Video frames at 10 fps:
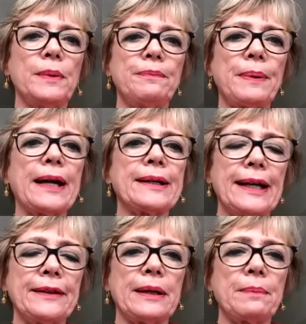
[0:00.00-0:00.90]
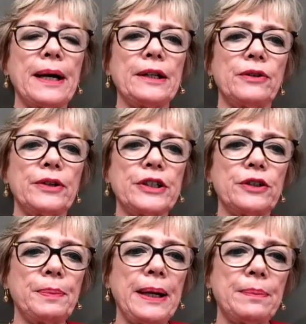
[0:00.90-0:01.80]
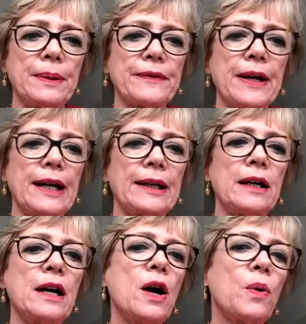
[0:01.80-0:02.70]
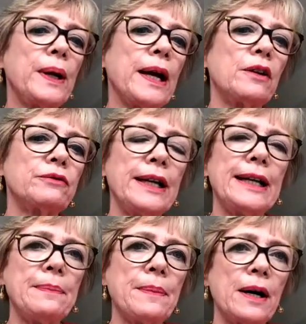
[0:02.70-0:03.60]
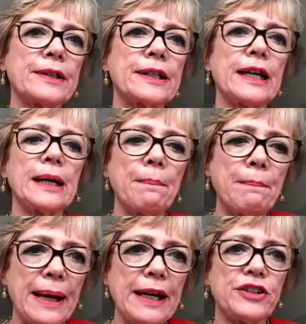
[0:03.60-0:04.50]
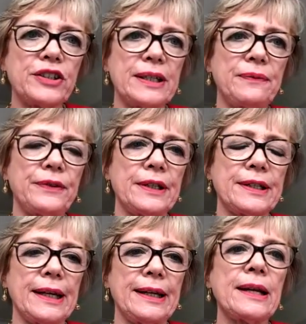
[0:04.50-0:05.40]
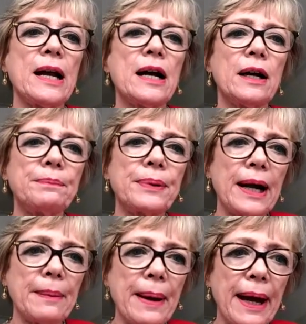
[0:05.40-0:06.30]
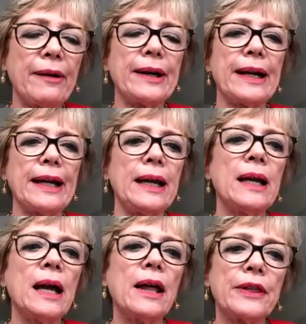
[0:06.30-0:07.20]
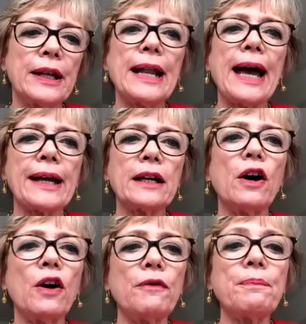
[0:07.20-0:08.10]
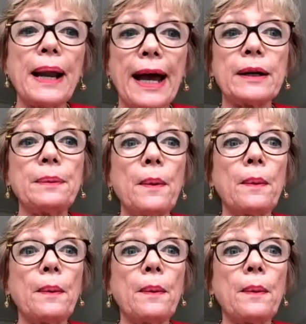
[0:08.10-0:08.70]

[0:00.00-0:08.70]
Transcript: of Black and ethnic minority or people of colour, we are really masking major differences, and primarily the lack of Black